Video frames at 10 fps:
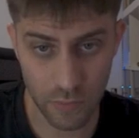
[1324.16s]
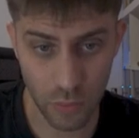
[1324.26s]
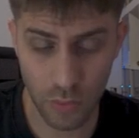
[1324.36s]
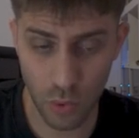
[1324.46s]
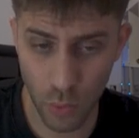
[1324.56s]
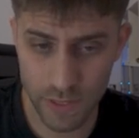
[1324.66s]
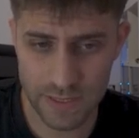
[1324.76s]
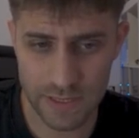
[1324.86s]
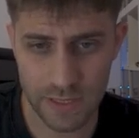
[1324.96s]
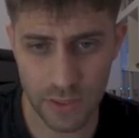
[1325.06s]
rook queen
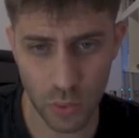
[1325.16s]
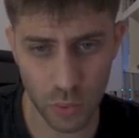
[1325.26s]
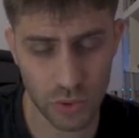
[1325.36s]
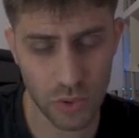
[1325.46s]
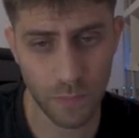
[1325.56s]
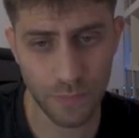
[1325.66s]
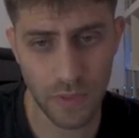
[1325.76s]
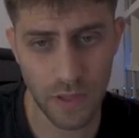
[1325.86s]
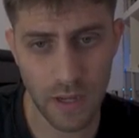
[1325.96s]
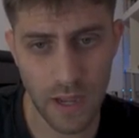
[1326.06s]
c2. So
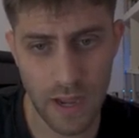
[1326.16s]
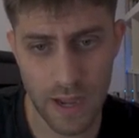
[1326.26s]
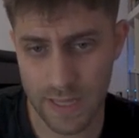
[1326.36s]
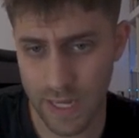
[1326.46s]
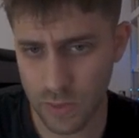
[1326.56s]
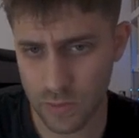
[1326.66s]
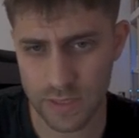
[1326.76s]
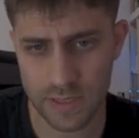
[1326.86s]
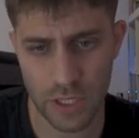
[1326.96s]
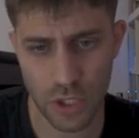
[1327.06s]
I like to
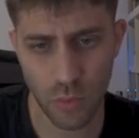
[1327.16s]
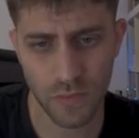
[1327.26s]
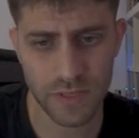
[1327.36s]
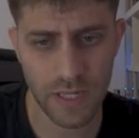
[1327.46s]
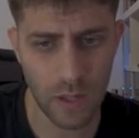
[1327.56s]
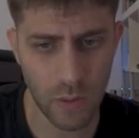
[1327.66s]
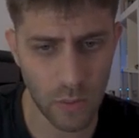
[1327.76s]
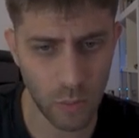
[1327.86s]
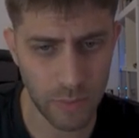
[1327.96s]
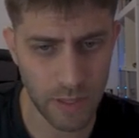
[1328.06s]
see such moves, and now I
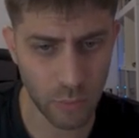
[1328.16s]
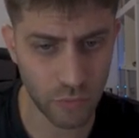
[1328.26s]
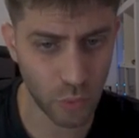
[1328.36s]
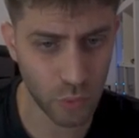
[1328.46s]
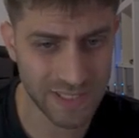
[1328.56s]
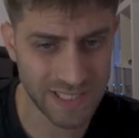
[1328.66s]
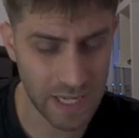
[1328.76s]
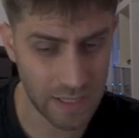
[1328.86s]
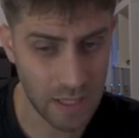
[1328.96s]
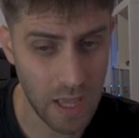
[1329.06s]
will play the move rook
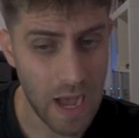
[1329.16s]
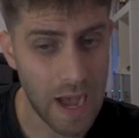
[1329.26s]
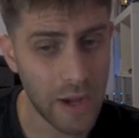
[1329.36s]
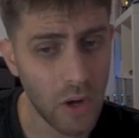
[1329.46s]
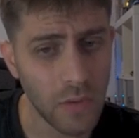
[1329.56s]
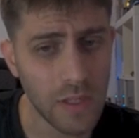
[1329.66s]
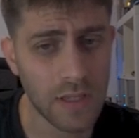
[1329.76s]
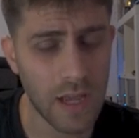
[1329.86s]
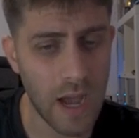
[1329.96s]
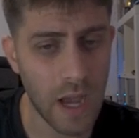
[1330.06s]
c8. I know
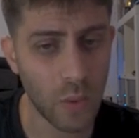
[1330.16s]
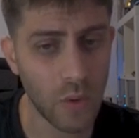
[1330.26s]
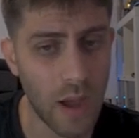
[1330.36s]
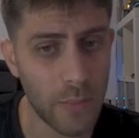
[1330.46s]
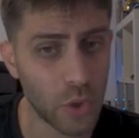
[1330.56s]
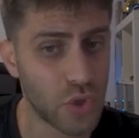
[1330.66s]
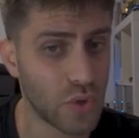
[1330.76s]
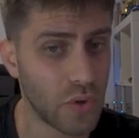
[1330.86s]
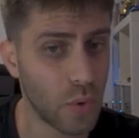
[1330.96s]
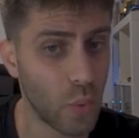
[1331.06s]
that I'm not
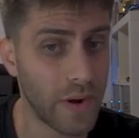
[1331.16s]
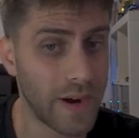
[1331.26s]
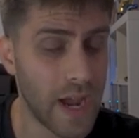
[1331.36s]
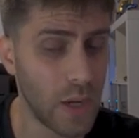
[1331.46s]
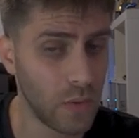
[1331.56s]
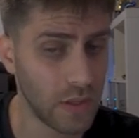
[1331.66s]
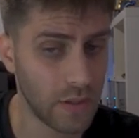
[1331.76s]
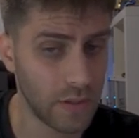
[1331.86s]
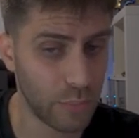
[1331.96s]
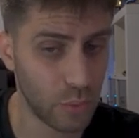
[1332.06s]
sure where I will
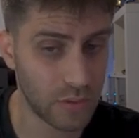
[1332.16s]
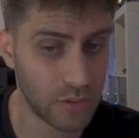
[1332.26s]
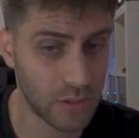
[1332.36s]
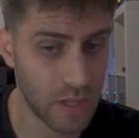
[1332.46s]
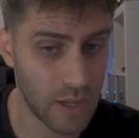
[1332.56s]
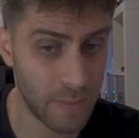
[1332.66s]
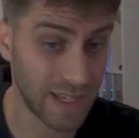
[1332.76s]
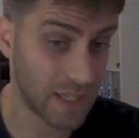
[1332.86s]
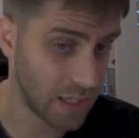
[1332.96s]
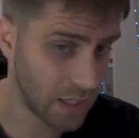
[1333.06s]
put my
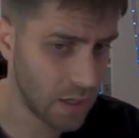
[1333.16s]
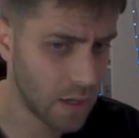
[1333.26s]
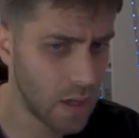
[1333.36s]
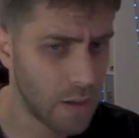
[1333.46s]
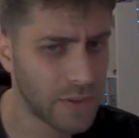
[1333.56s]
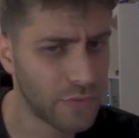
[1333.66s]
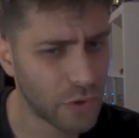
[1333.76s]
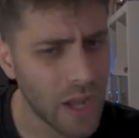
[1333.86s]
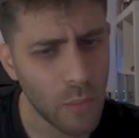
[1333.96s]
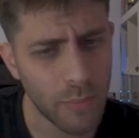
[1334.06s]
king, but for
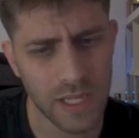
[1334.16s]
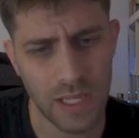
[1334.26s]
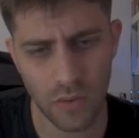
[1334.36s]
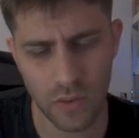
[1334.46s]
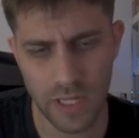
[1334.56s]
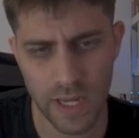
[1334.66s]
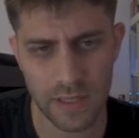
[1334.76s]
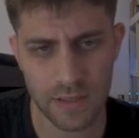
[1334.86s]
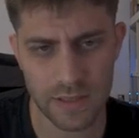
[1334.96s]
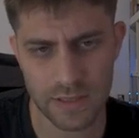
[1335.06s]
now my king on
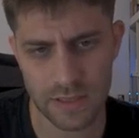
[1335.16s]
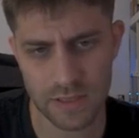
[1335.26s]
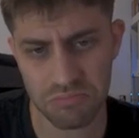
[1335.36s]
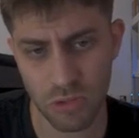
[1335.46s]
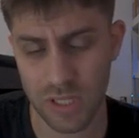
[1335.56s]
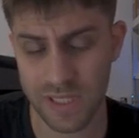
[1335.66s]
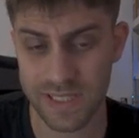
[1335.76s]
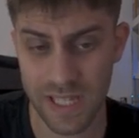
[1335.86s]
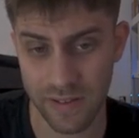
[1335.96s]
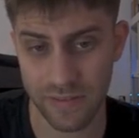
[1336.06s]
e8 is totally
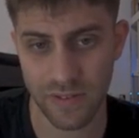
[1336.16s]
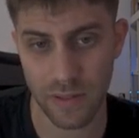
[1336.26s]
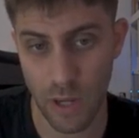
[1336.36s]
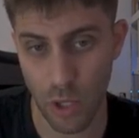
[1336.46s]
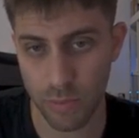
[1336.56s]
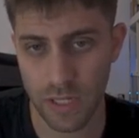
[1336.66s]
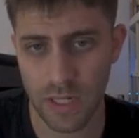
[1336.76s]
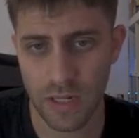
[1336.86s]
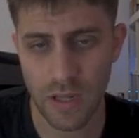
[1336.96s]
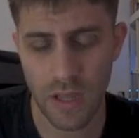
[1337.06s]
safe in my
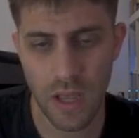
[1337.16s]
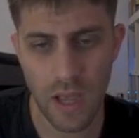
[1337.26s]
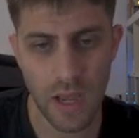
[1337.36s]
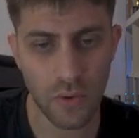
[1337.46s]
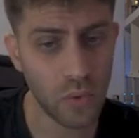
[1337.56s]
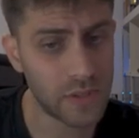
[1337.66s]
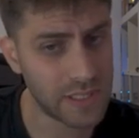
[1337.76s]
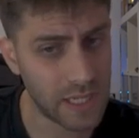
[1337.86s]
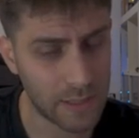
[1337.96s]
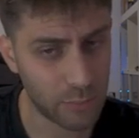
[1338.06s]
opinion. Rook
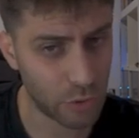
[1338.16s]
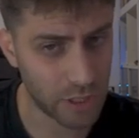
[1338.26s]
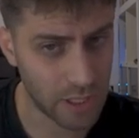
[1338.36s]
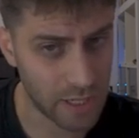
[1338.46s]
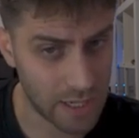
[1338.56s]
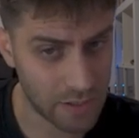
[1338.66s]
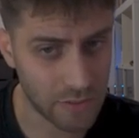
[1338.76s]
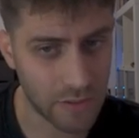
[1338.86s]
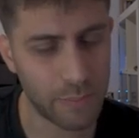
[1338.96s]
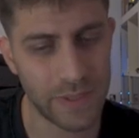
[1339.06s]
c8, I'm bringing
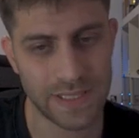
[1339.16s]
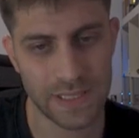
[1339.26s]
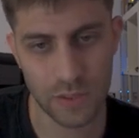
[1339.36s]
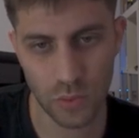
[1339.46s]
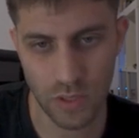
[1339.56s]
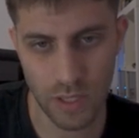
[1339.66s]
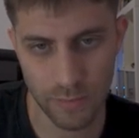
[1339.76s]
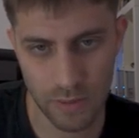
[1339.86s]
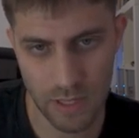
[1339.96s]
another piece into the